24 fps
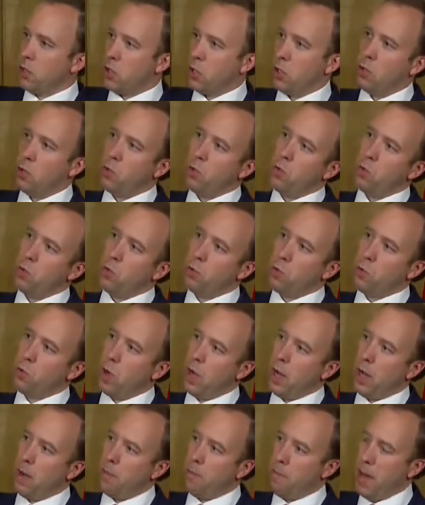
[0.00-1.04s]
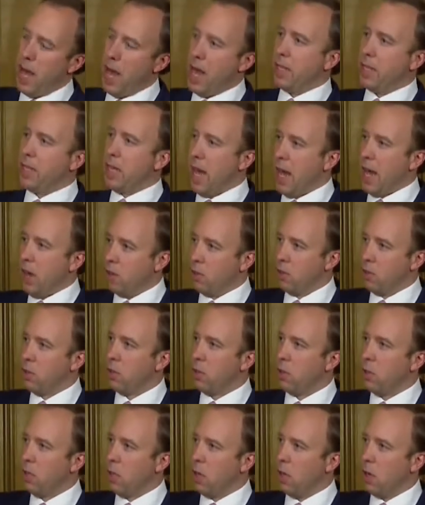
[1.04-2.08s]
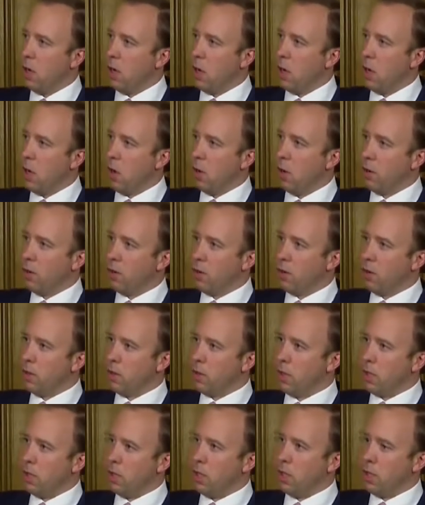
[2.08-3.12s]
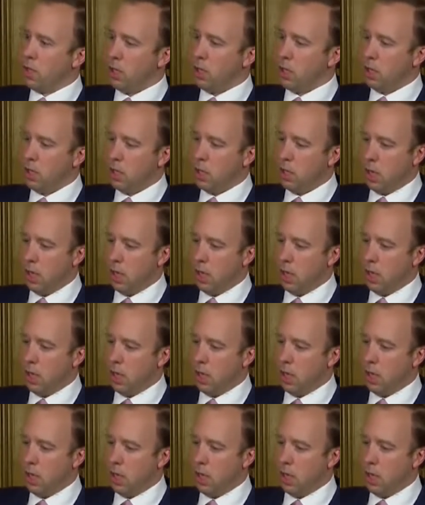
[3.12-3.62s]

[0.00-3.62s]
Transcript: to bear down on the